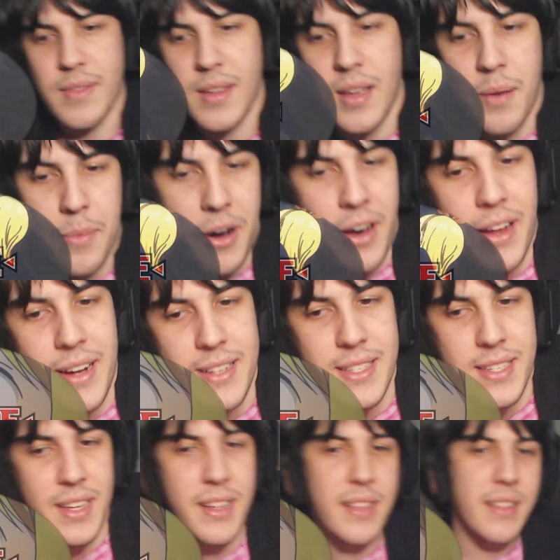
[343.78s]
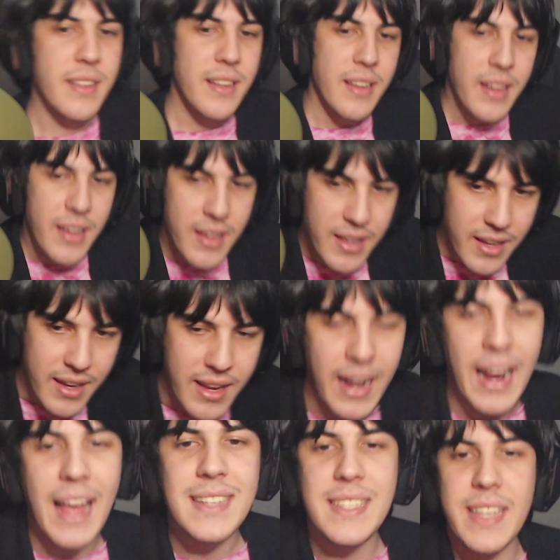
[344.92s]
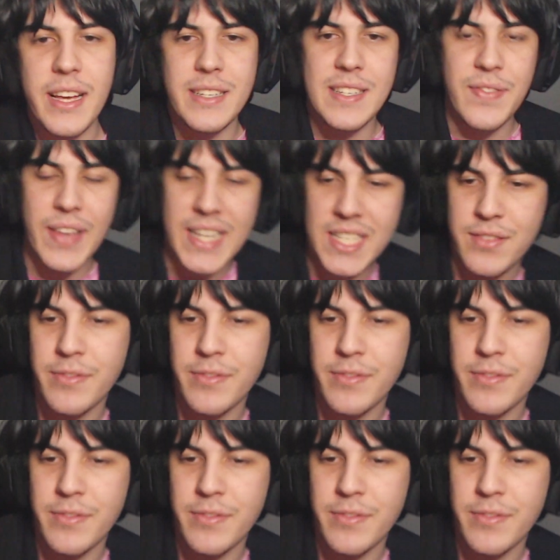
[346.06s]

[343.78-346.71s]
Come on, it's a classic Sphinx